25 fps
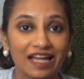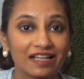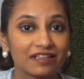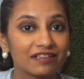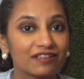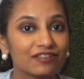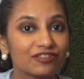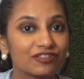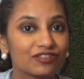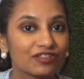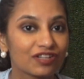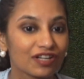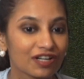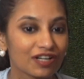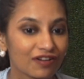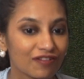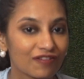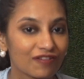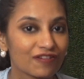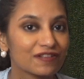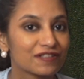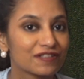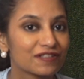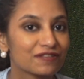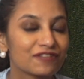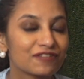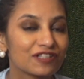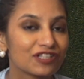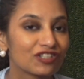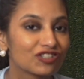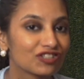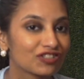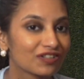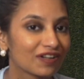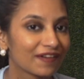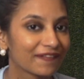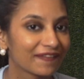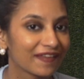and the triggers which
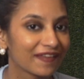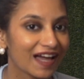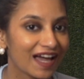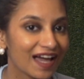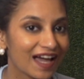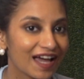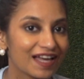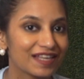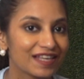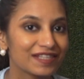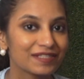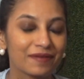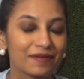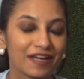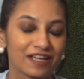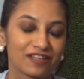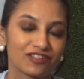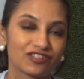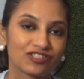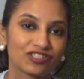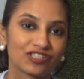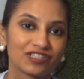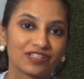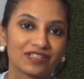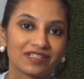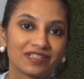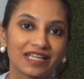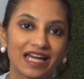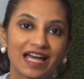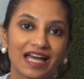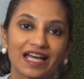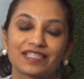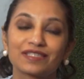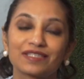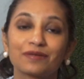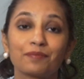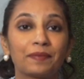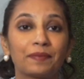Shraddha has mentioned
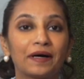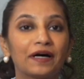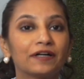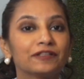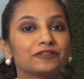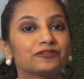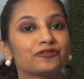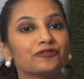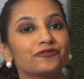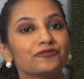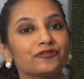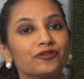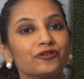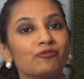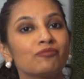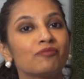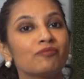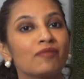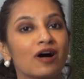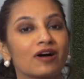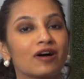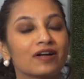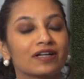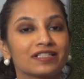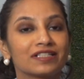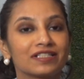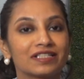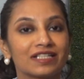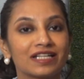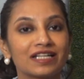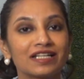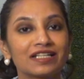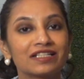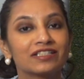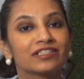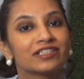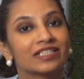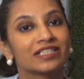as a part of your
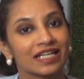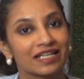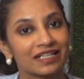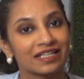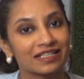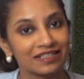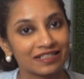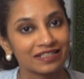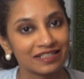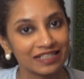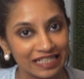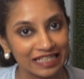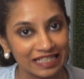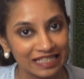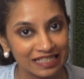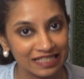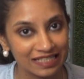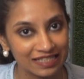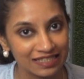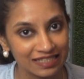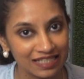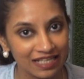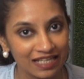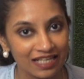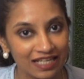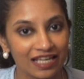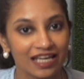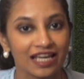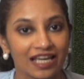marketing techniques